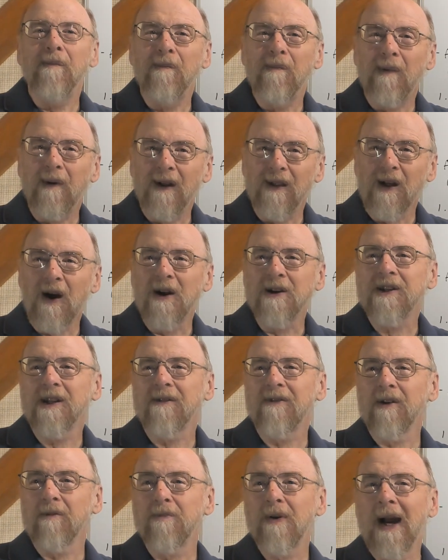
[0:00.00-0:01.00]
largely
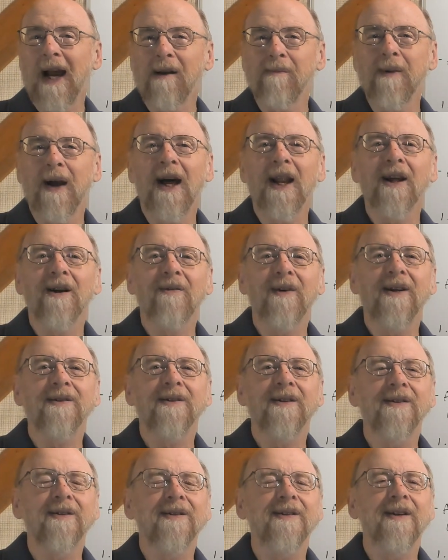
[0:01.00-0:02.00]
for pragmatic
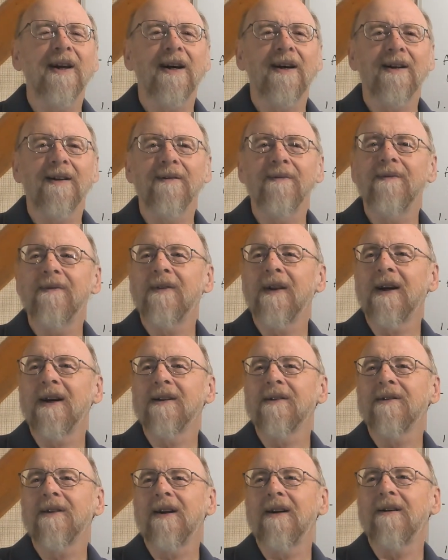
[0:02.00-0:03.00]
reasons that
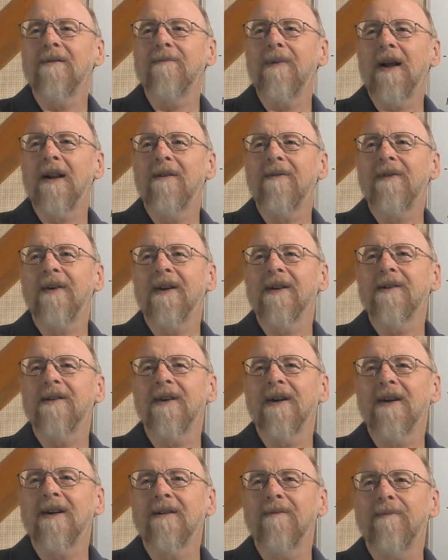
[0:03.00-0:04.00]
benefit
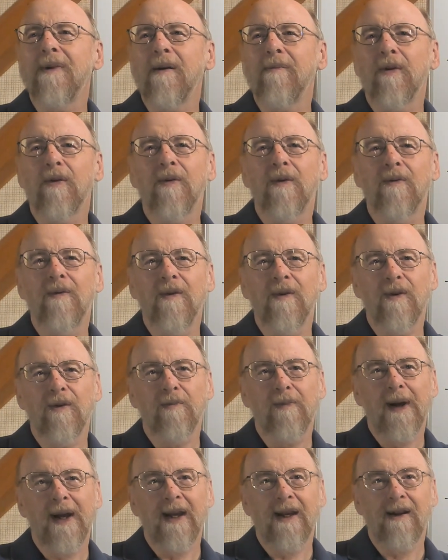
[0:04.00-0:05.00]
people who
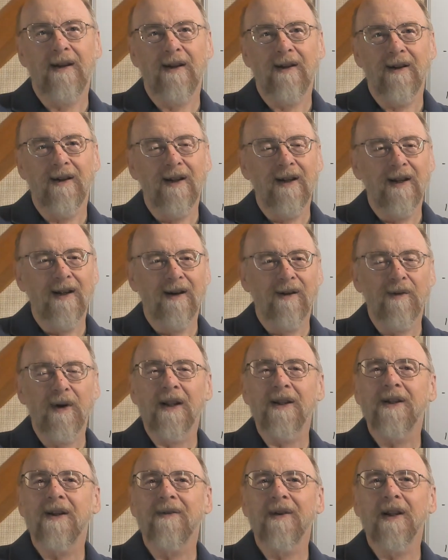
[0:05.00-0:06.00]
pay
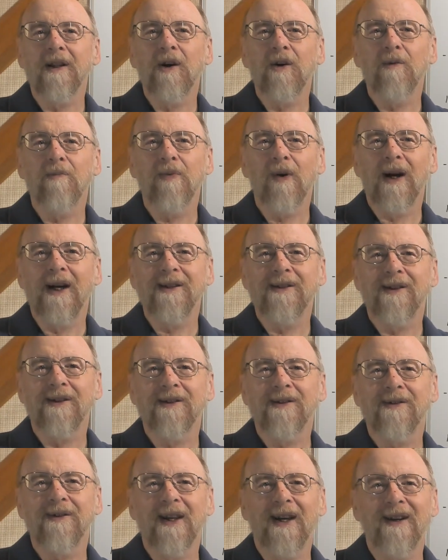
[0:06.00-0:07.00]
relatively low
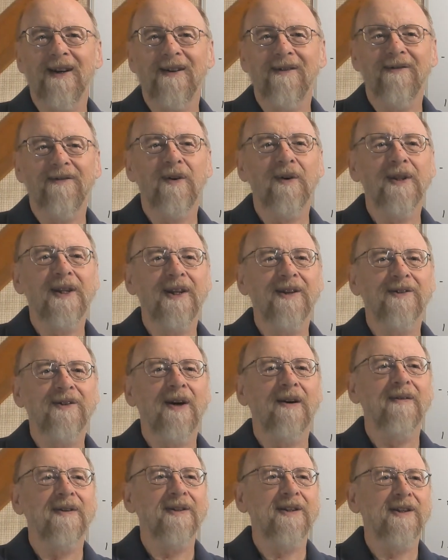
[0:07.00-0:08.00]
prices for these
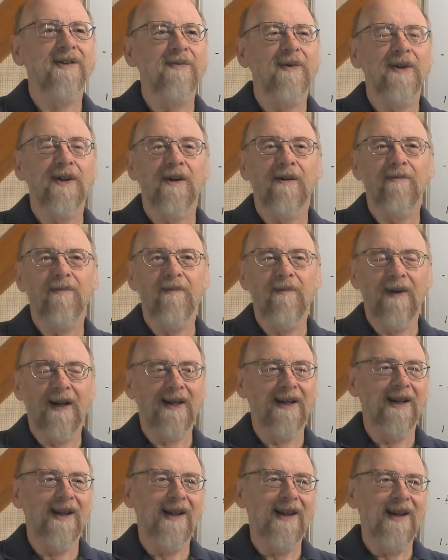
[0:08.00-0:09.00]
services when they're
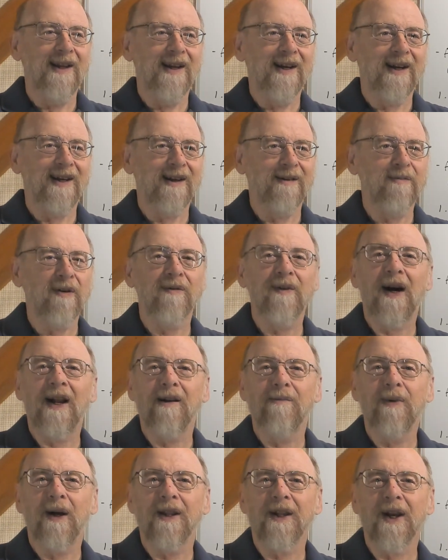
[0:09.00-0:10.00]

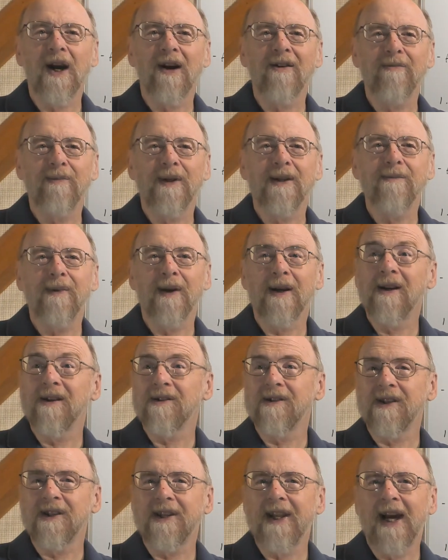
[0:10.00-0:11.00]
provided by the government because
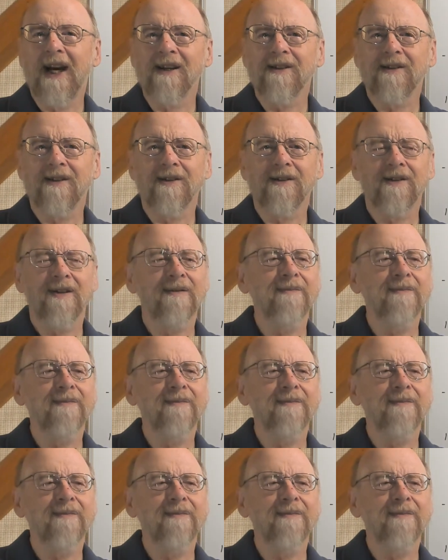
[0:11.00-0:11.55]
of the tax system.